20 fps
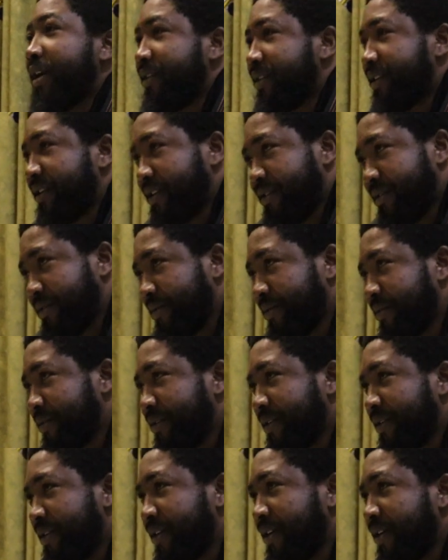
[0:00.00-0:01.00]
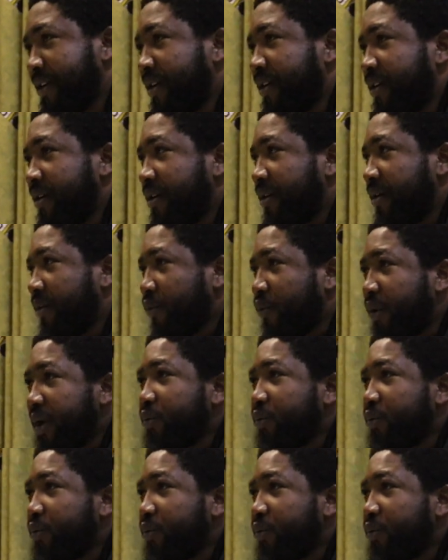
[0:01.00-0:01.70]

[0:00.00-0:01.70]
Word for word: Malta. Mm-hmm.